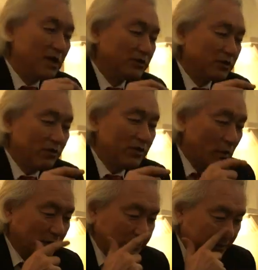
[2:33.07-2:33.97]
So then the
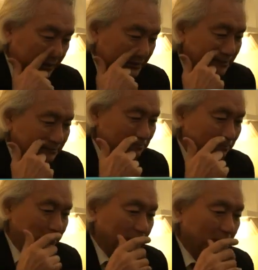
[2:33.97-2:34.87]
question is,
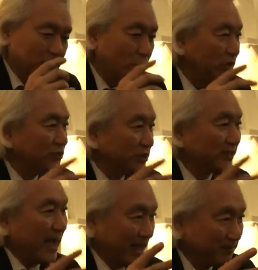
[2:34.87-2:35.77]
Schrödinger's
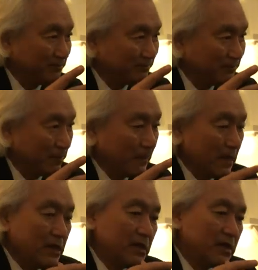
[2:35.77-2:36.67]
cat.
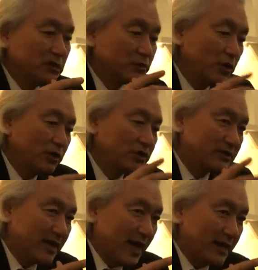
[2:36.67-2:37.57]

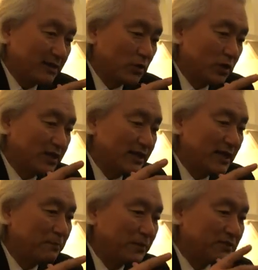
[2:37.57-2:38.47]
Schrödinger's cat is one of the
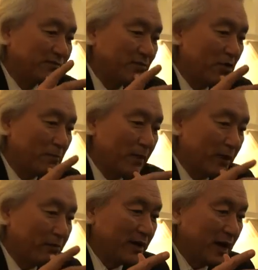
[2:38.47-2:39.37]
deepest of all
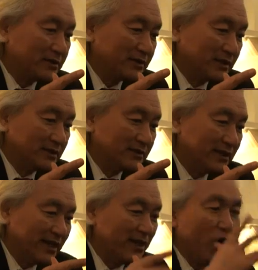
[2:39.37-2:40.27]
paradoxes
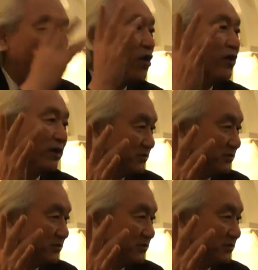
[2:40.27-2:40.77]
in all